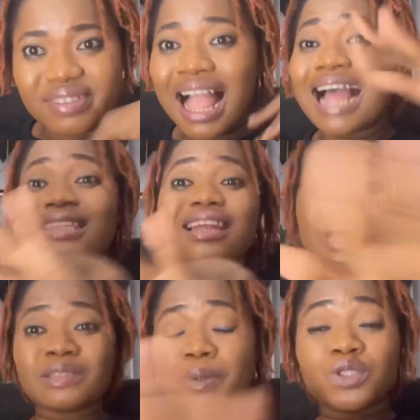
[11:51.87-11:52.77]
And the
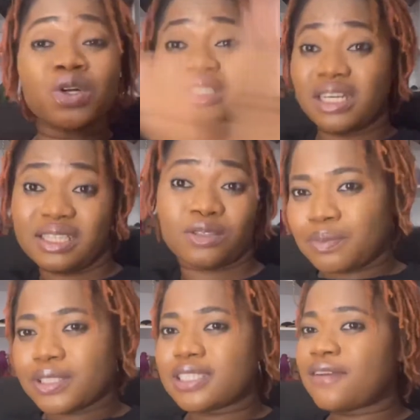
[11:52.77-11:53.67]
last but not the least,
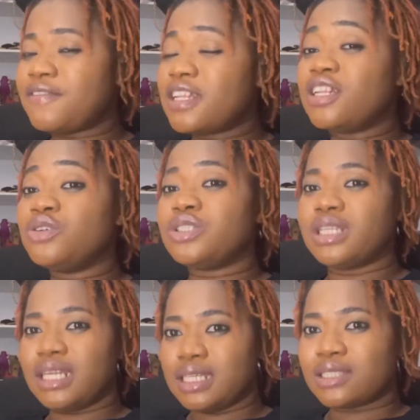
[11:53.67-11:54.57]
but definitely not the
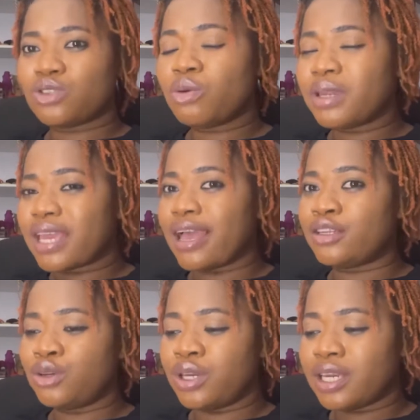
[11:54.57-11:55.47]
least, Tomike
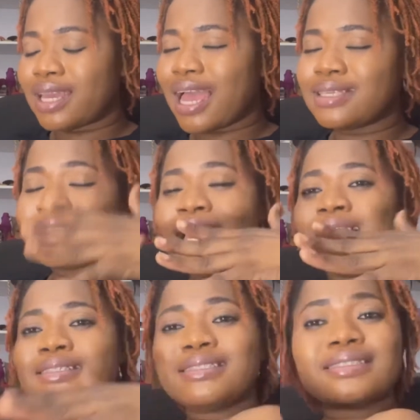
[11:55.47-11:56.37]
Adeoye. Guys,
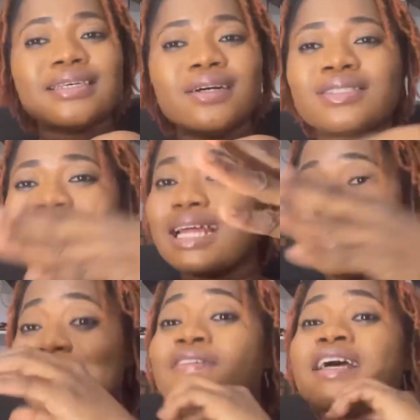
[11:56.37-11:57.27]
this girl
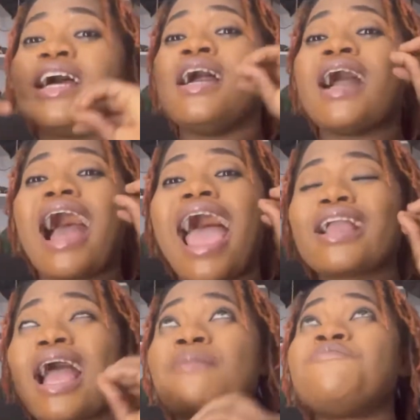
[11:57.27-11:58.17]
started. In fact, I
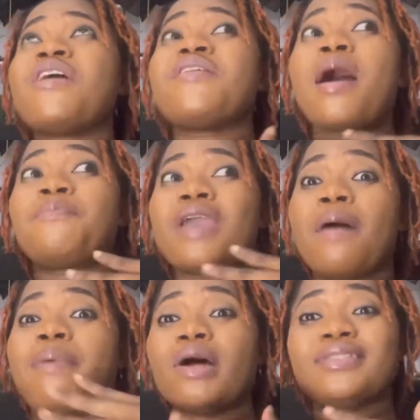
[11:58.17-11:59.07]
am very happy
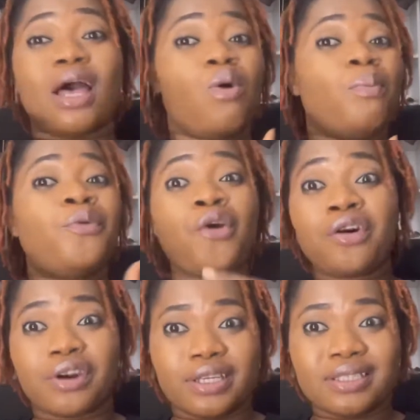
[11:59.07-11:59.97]
about our own progress.